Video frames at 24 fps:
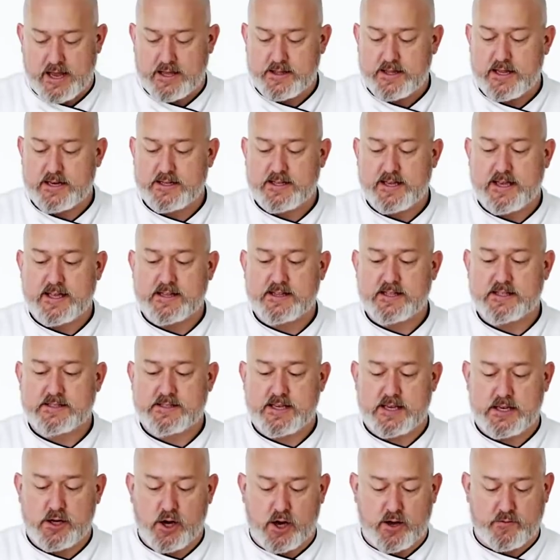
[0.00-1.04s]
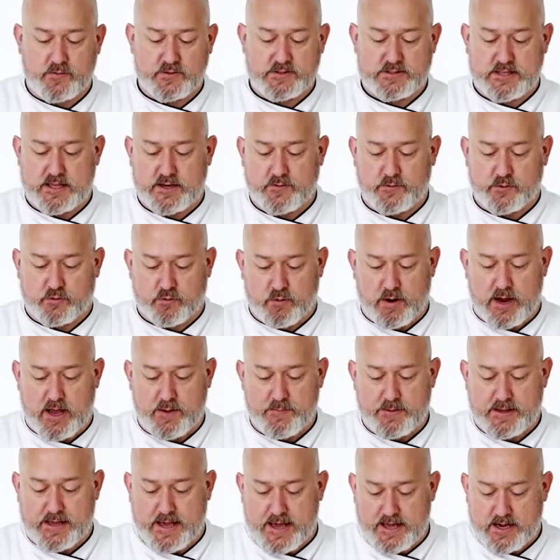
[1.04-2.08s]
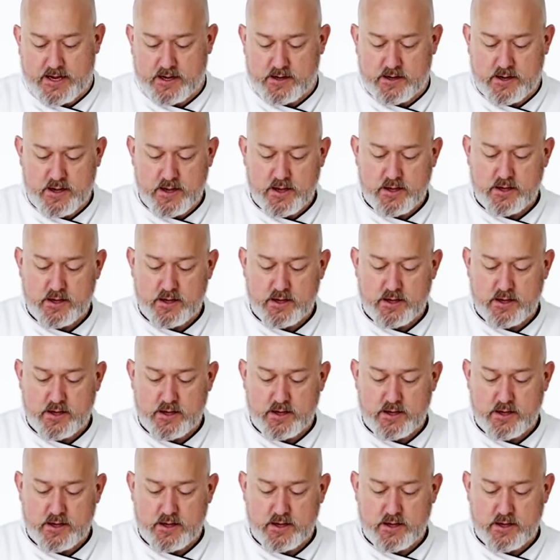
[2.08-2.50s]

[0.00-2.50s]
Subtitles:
And then to get the seed off, instead of grabbing at it,